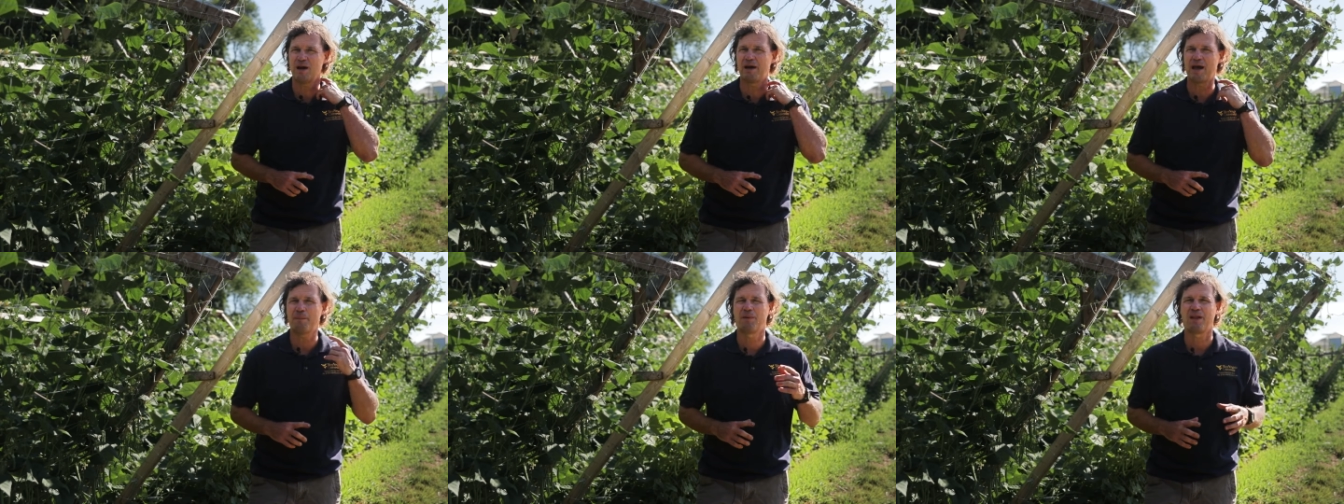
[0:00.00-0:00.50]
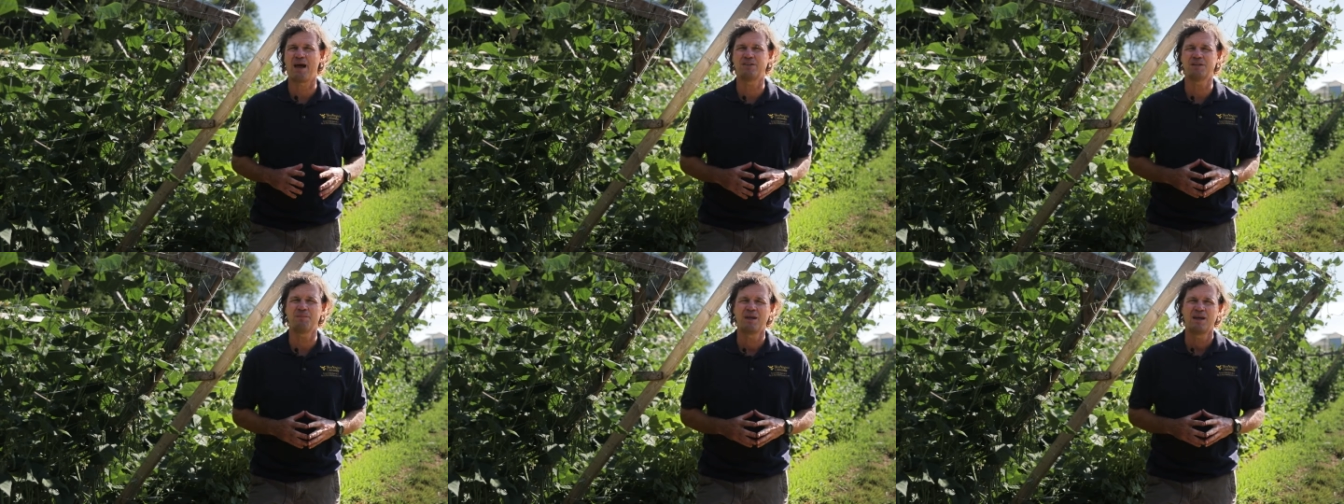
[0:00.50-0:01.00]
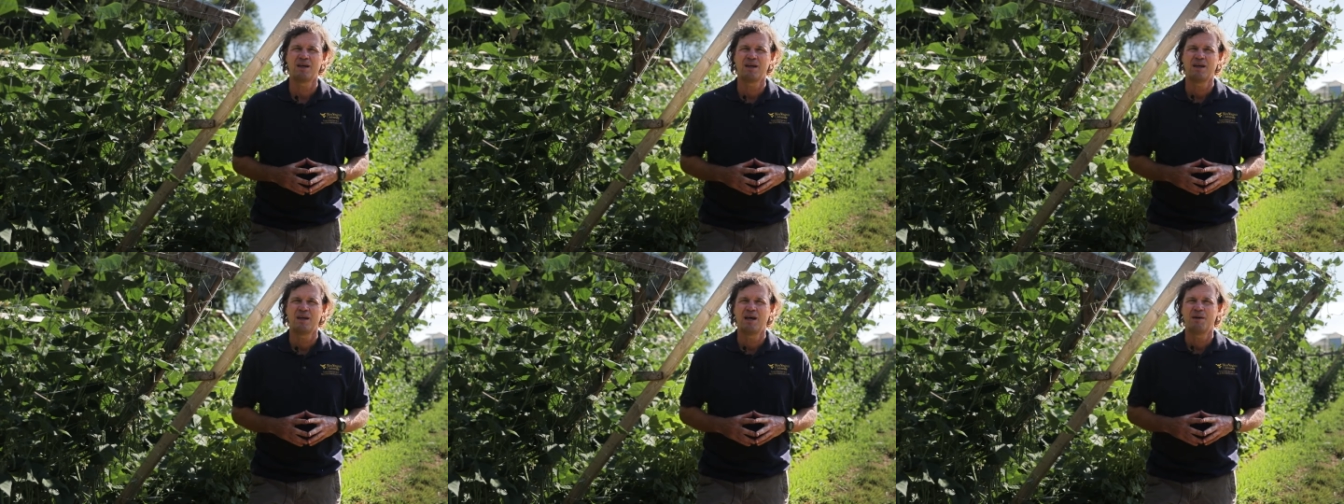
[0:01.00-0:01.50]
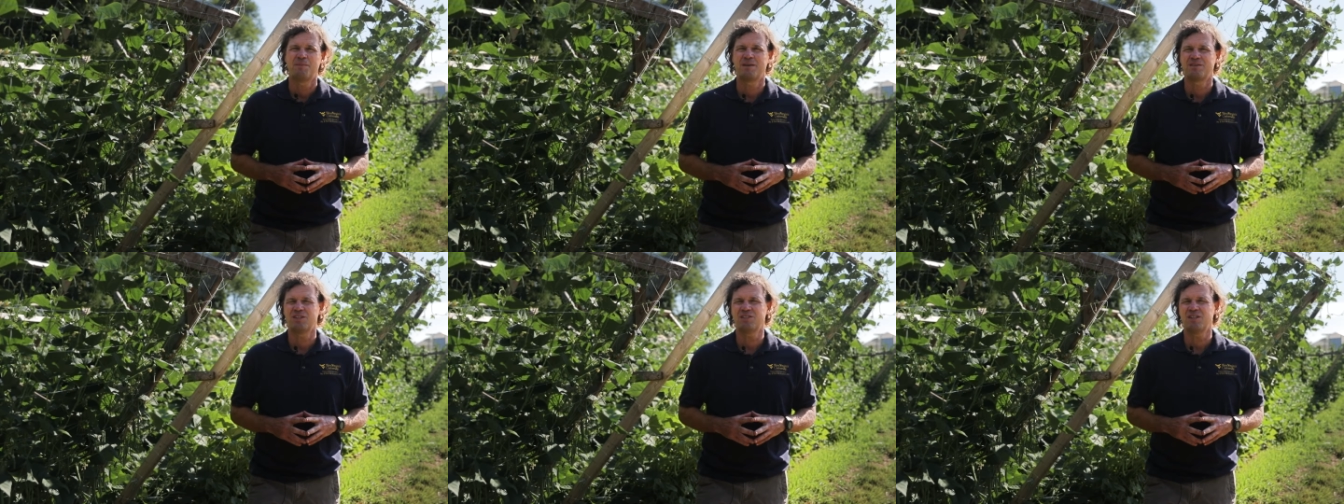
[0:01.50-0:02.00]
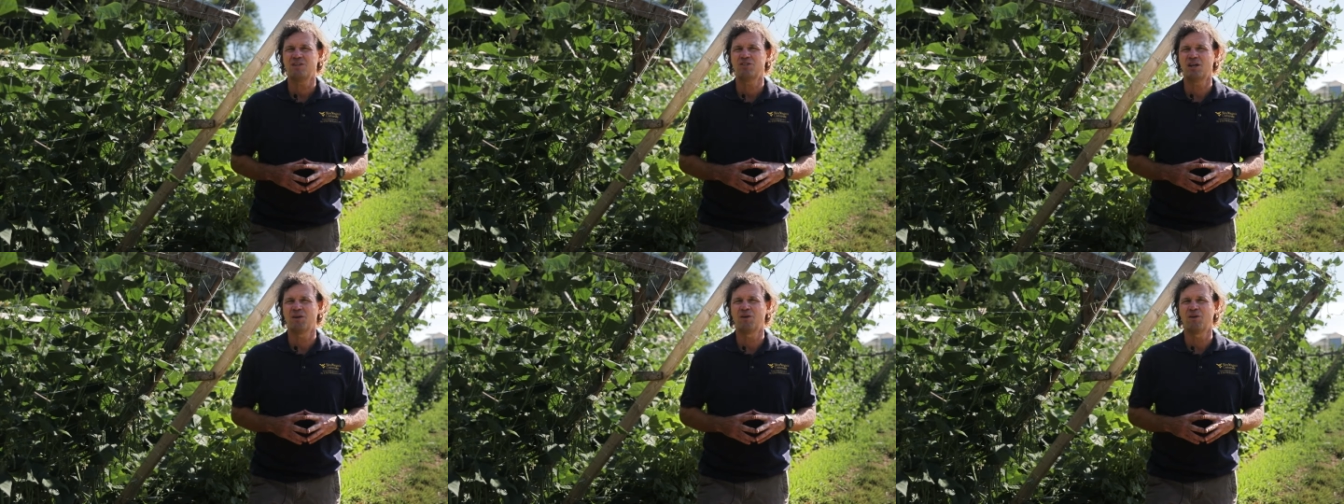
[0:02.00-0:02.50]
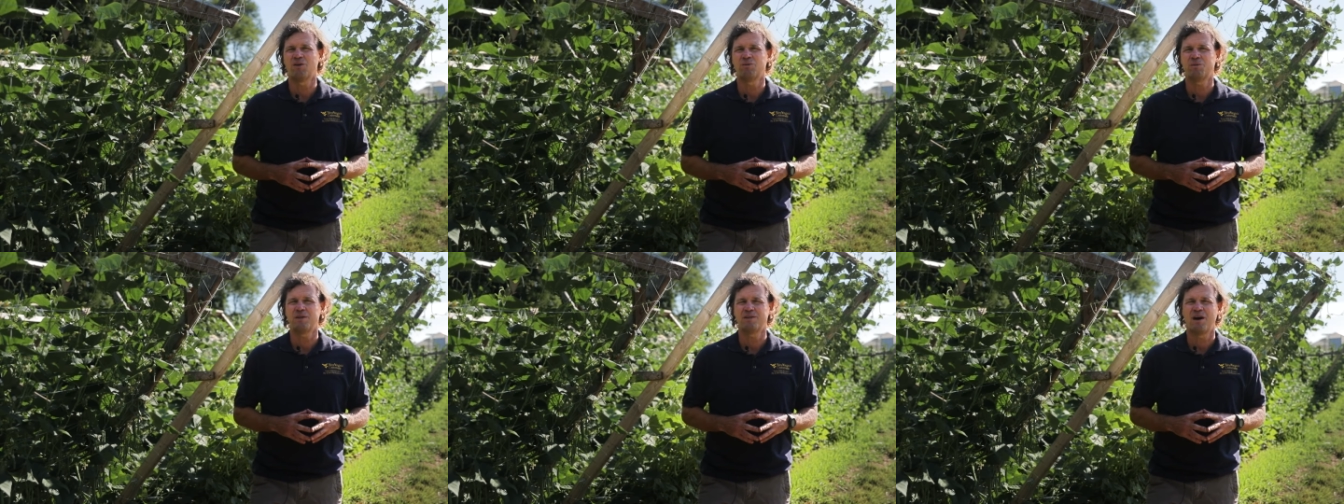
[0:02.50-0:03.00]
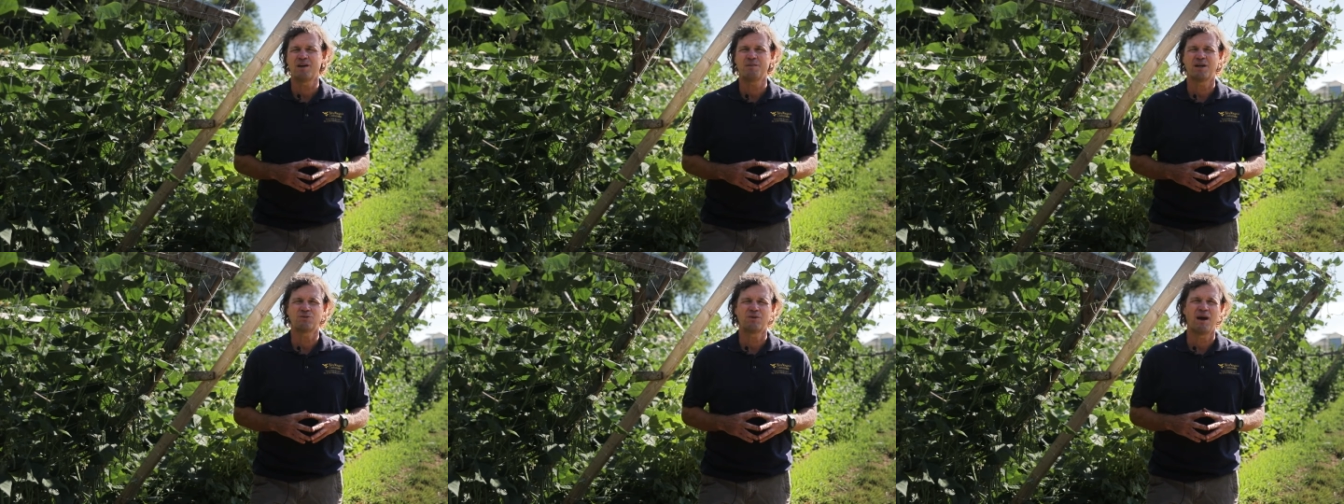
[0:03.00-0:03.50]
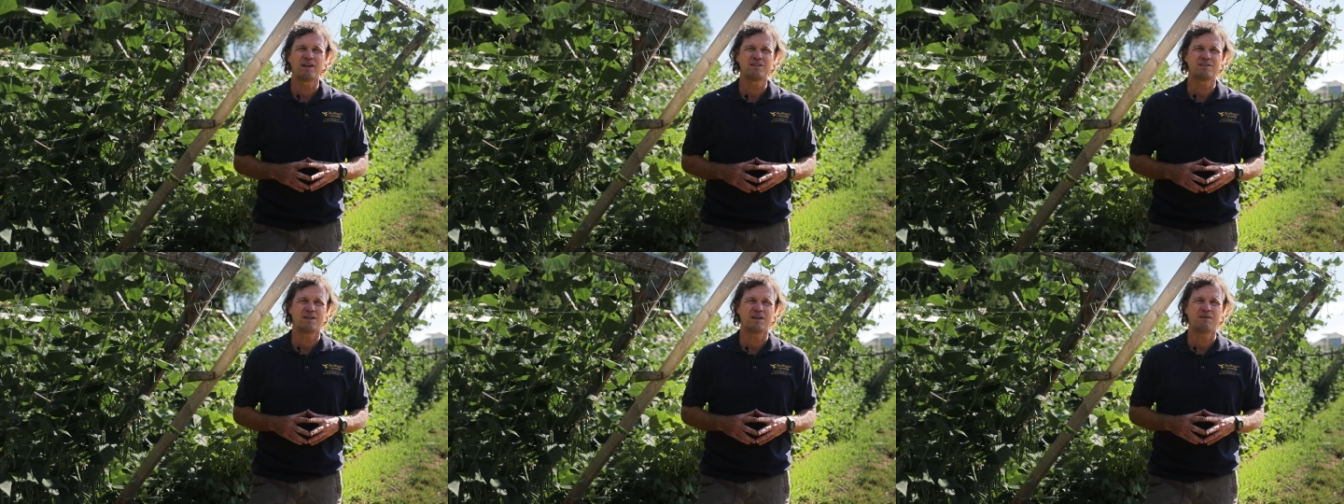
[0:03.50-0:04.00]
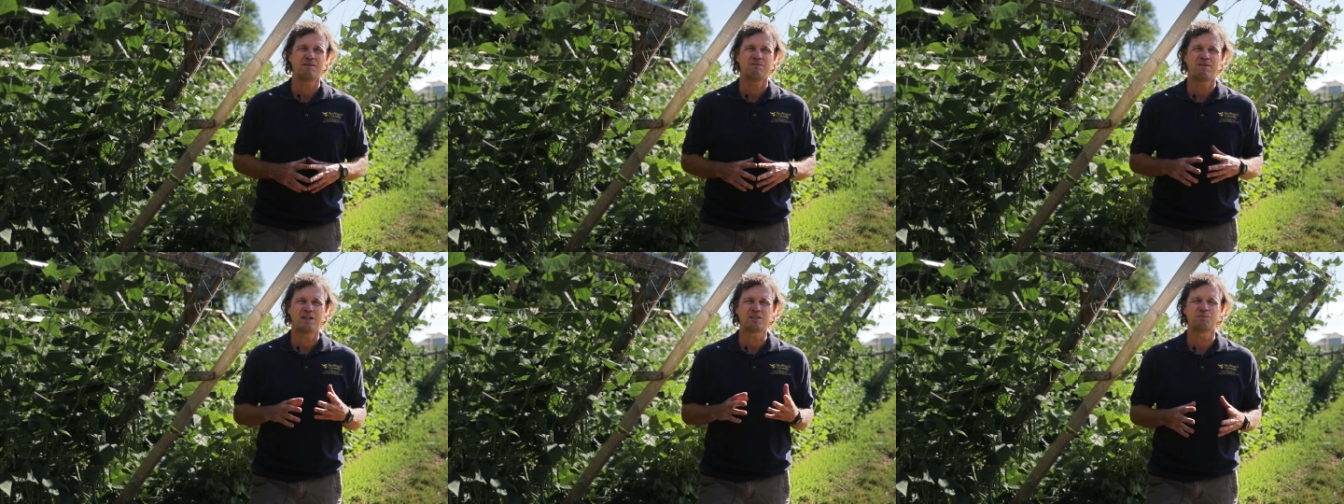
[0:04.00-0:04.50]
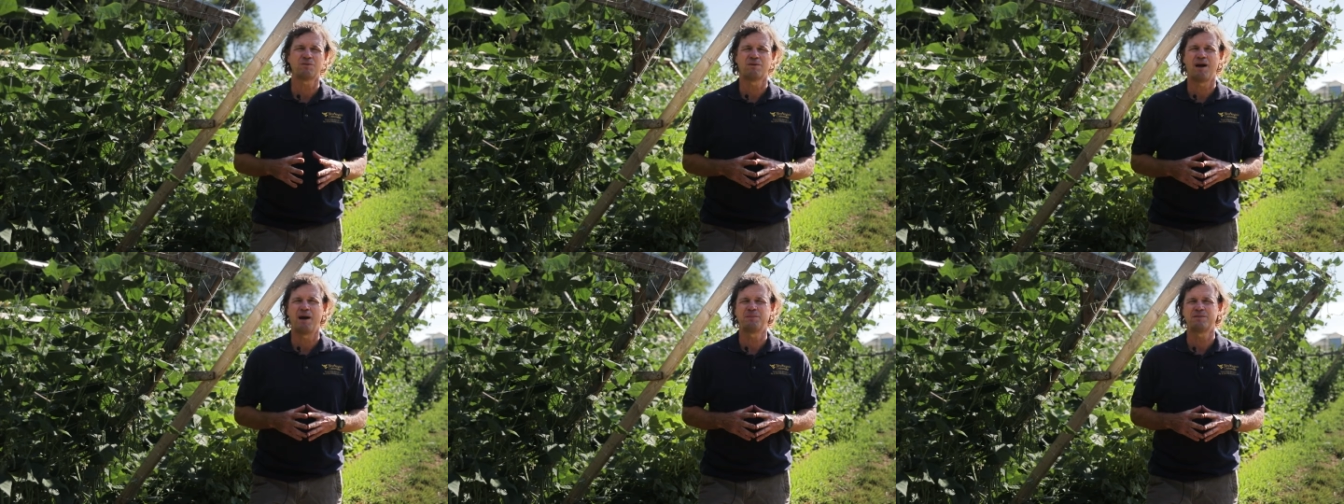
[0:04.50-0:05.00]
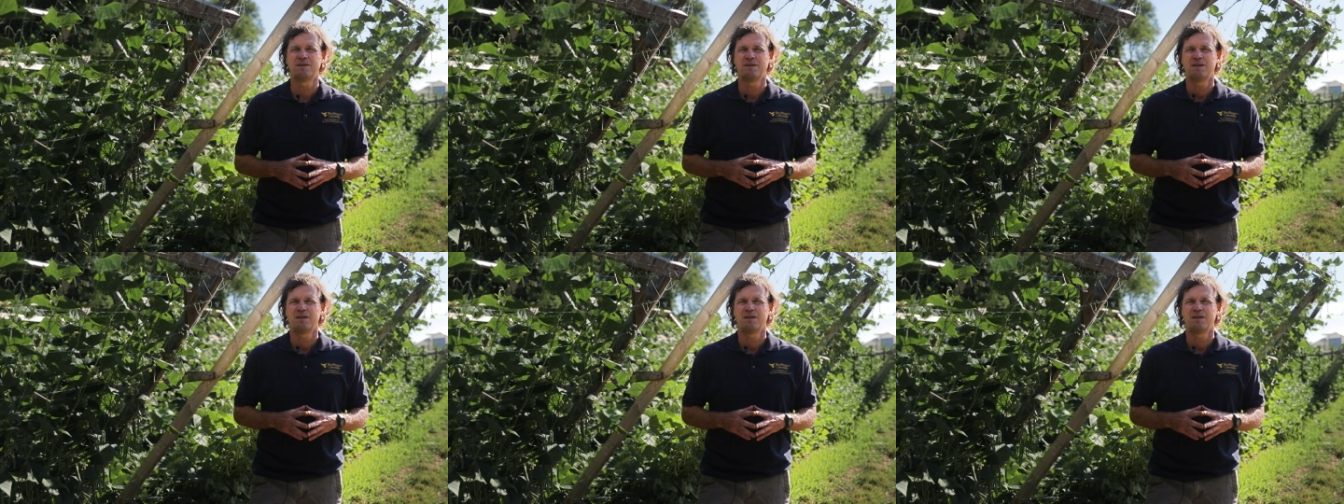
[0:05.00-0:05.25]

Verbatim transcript: throughout Appalachia. But just in general, when we talk about trellising vegetable crops,